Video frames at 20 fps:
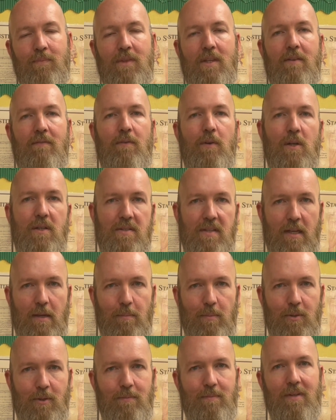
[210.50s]
For
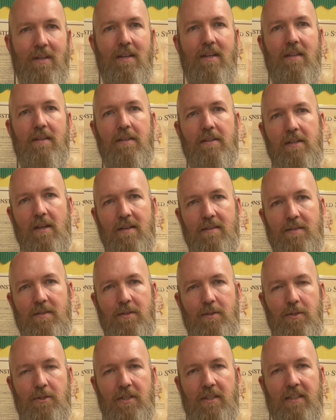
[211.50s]
example, the
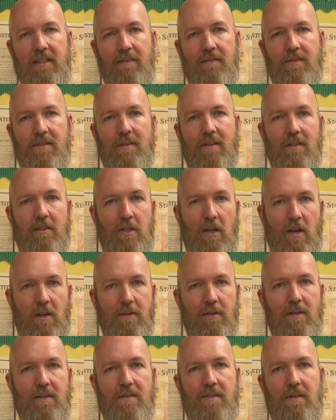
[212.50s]
Constitution gives
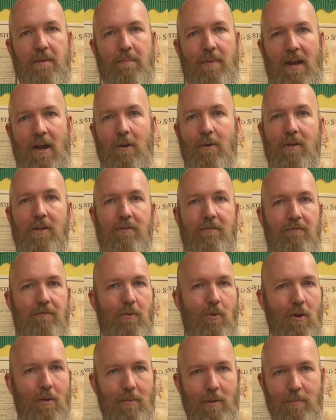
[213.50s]
Congress the power to
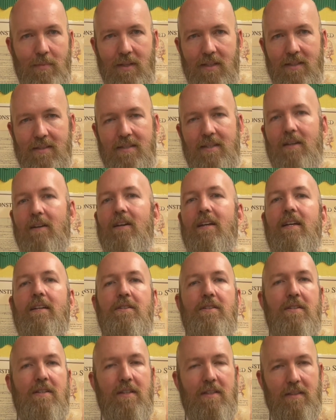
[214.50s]
form a military and
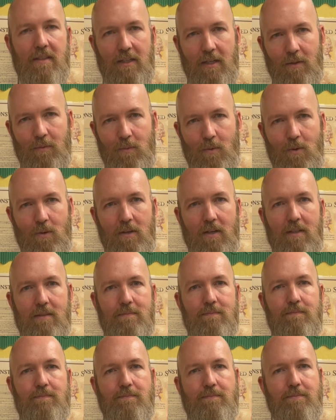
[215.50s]
to declare war.
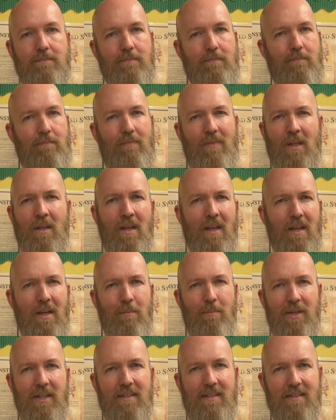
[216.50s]

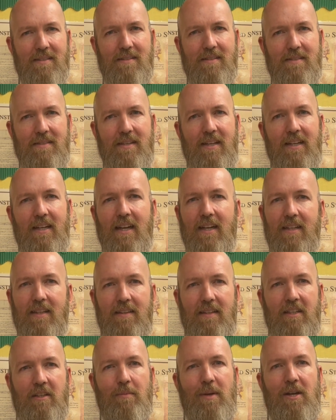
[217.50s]
But it doesn't say
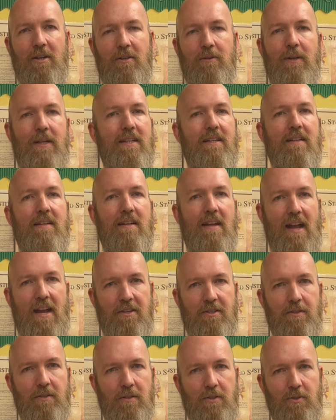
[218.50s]
anything about creating a
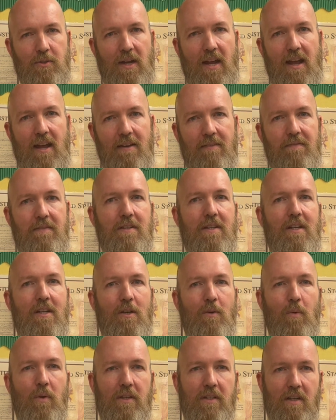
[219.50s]
national draft
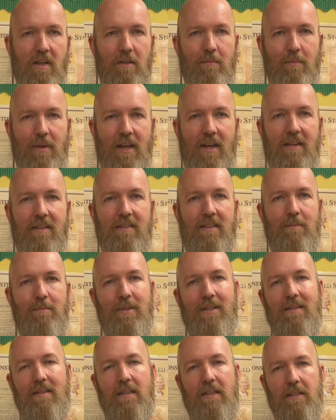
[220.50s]
where young men can
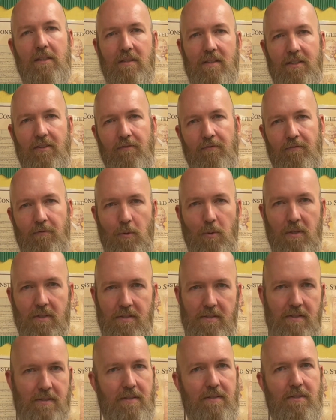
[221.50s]
be legally
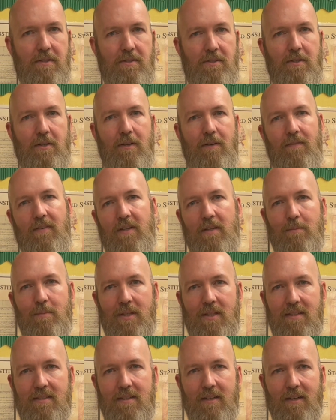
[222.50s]
forced to serve in the
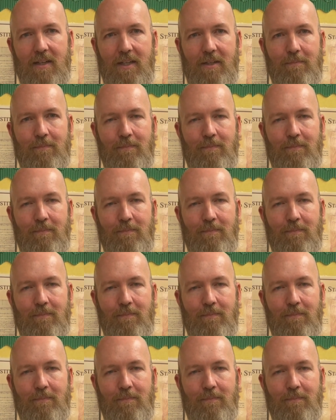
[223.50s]
military.